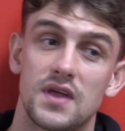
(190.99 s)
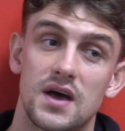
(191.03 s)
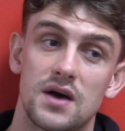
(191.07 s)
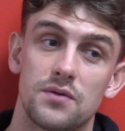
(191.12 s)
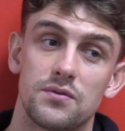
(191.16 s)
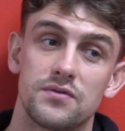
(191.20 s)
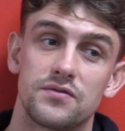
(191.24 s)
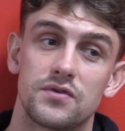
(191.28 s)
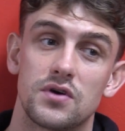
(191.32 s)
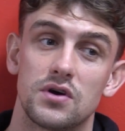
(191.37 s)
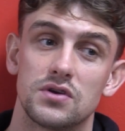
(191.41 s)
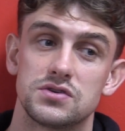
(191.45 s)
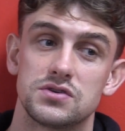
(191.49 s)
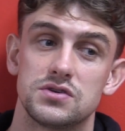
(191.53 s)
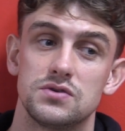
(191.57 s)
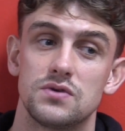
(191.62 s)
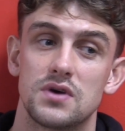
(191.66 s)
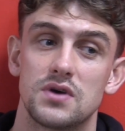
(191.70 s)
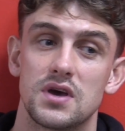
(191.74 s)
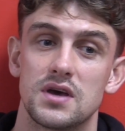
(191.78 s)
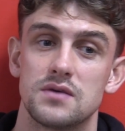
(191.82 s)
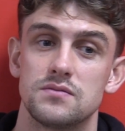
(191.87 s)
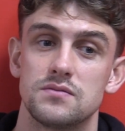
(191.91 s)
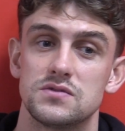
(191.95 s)
that we've got
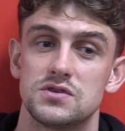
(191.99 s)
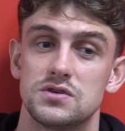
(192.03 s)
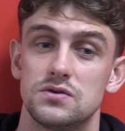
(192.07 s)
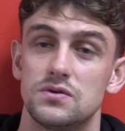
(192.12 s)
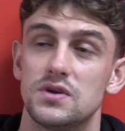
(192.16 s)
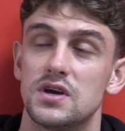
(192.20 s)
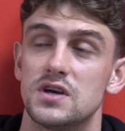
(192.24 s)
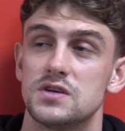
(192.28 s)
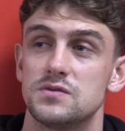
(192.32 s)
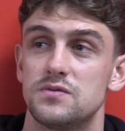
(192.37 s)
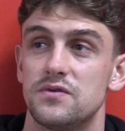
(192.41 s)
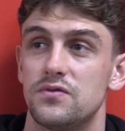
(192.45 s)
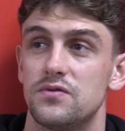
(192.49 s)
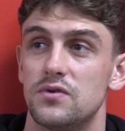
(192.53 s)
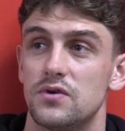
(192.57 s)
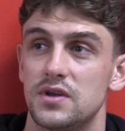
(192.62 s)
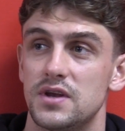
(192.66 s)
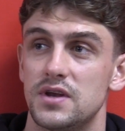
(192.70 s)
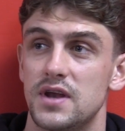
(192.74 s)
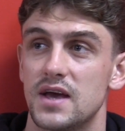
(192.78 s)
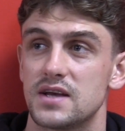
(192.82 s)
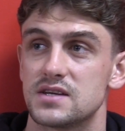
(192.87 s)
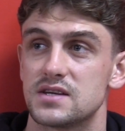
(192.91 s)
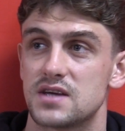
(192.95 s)
two days before
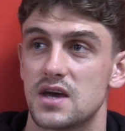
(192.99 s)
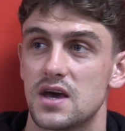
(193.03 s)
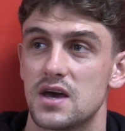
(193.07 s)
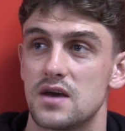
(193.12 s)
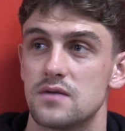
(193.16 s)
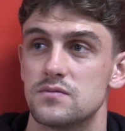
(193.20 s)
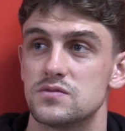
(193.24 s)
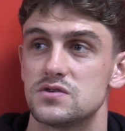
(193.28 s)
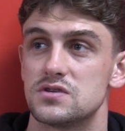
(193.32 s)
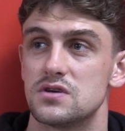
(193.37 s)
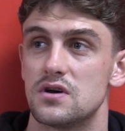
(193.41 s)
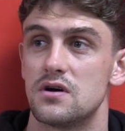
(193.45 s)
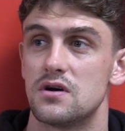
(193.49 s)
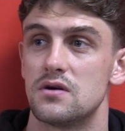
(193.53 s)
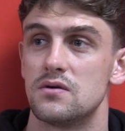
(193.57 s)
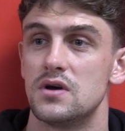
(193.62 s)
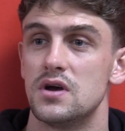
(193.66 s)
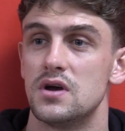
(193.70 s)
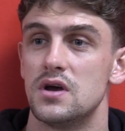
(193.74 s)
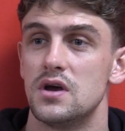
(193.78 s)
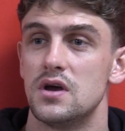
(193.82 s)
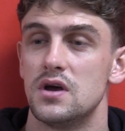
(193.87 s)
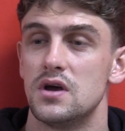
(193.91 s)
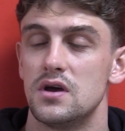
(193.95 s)
the next game,
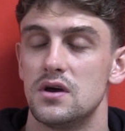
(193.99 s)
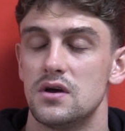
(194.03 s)
so